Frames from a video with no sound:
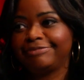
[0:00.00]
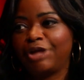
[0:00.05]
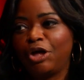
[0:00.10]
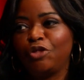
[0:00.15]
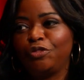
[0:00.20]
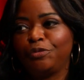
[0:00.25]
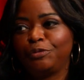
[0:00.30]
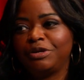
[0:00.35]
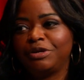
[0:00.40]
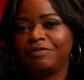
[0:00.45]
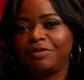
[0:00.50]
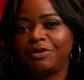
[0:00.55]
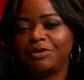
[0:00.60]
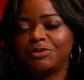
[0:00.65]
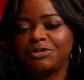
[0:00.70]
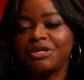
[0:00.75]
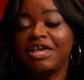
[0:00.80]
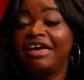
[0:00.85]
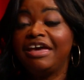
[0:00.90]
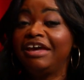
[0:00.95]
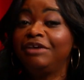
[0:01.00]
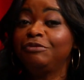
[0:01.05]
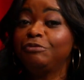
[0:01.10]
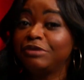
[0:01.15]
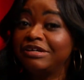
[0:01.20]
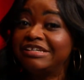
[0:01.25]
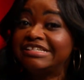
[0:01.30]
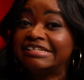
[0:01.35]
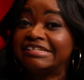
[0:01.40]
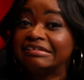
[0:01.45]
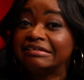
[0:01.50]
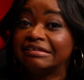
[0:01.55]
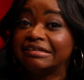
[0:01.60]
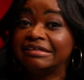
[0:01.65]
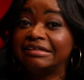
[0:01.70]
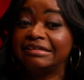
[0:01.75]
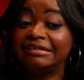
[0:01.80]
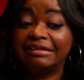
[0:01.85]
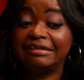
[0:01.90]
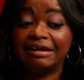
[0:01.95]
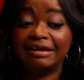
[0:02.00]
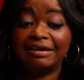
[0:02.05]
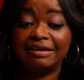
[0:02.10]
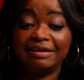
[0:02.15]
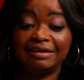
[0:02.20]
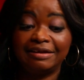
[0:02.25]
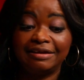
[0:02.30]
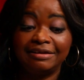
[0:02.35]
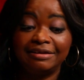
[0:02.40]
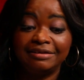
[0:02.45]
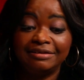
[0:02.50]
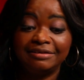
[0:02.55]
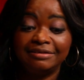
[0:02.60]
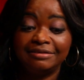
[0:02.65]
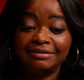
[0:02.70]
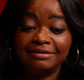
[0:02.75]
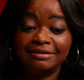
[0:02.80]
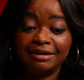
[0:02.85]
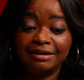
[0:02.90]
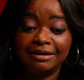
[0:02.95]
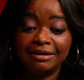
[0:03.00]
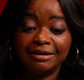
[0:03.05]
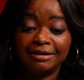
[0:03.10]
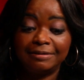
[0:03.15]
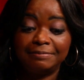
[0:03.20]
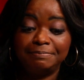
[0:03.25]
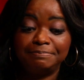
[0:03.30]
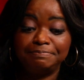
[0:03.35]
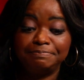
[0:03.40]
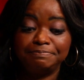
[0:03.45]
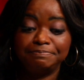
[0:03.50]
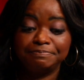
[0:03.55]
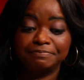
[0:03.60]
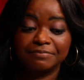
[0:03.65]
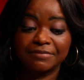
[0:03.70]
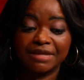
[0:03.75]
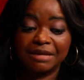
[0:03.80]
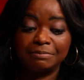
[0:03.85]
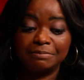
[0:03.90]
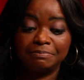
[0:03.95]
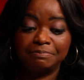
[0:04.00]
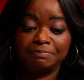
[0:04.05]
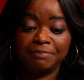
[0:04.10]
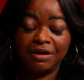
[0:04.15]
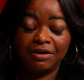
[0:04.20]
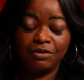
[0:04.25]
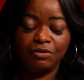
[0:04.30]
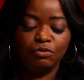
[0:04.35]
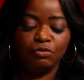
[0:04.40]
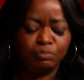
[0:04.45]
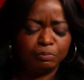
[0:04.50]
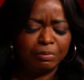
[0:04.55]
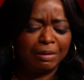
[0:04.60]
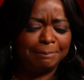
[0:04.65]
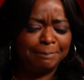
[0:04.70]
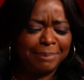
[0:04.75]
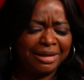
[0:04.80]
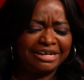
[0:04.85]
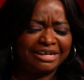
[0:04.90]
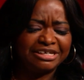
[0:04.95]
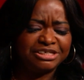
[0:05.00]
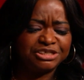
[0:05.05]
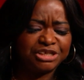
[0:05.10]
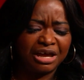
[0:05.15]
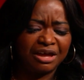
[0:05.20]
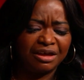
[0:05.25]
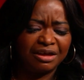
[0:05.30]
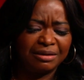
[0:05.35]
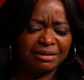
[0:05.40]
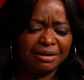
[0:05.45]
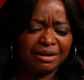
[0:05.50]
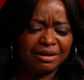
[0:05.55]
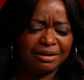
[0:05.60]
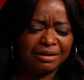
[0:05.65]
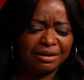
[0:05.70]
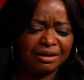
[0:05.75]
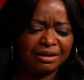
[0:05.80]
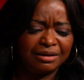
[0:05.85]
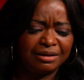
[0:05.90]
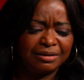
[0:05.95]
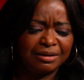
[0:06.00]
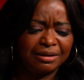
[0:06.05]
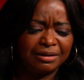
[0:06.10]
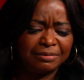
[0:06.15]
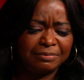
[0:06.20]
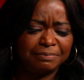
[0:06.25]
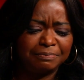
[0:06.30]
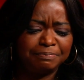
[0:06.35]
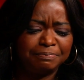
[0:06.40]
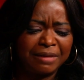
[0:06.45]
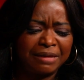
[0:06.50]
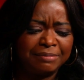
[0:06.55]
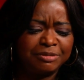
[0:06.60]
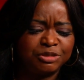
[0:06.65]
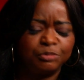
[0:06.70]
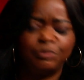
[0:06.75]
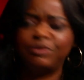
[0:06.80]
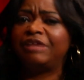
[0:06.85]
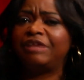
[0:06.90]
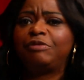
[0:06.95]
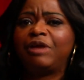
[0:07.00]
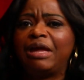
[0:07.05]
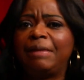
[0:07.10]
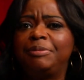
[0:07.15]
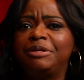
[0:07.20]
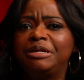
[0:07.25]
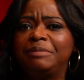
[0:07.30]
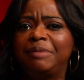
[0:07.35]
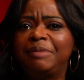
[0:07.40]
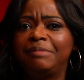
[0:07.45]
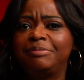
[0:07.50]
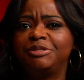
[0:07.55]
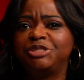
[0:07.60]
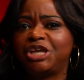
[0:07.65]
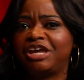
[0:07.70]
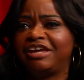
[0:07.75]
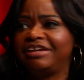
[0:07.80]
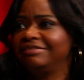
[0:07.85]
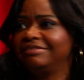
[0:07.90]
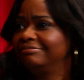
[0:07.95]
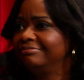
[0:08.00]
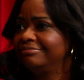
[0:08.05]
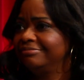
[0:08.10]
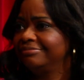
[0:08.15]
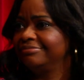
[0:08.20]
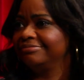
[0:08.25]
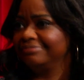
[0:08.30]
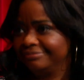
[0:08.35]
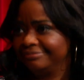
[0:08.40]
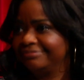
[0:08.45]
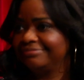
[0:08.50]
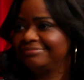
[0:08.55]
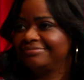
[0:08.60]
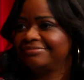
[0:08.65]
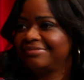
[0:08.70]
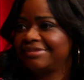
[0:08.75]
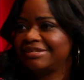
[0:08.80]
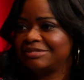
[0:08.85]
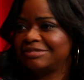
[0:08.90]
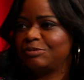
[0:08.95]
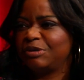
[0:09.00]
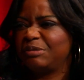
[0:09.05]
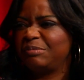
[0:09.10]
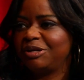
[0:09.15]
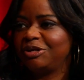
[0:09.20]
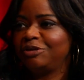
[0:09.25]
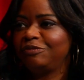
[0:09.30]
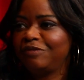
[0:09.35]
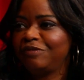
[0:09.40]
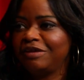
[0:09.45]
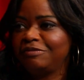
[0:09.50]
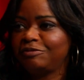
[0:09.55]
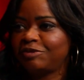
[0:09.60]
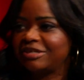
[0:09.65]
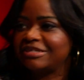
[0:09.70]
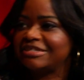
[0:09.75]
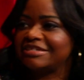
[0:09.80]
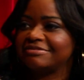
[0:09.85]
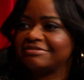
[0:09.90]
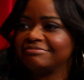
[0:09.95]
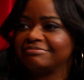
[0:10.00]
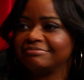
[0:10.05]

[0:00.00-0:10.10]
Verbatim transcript: all three of those. And recently, uh, um, oh, Betty, uh, uh, uh, uh, Baby, whatever happened to Baby Jane? It's one of my new favorites.